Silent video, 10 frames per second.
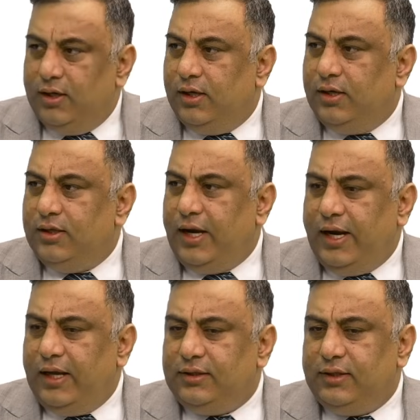
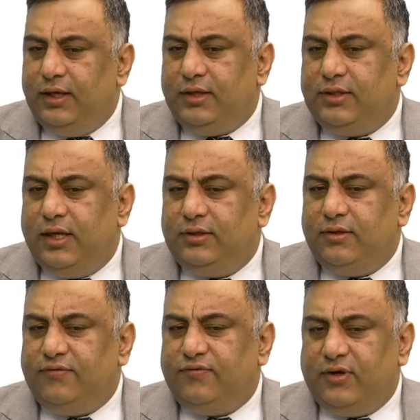And I think that
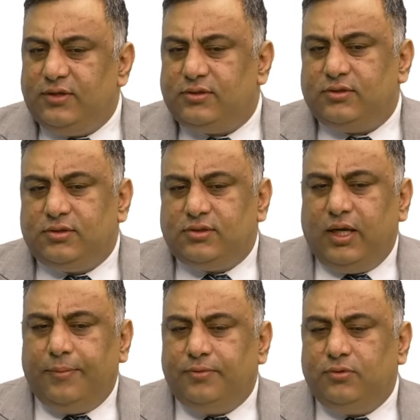the first
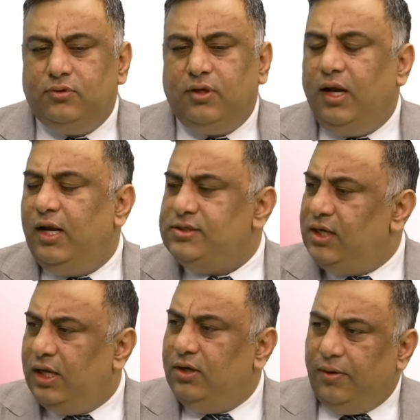step to
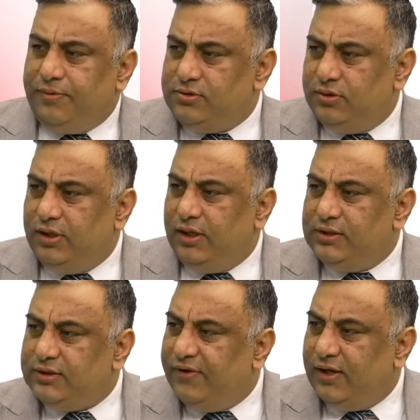realizing any
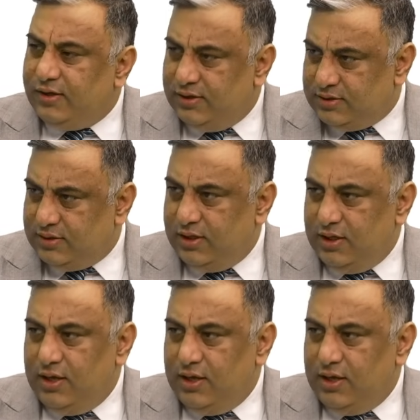opportunity is awareness.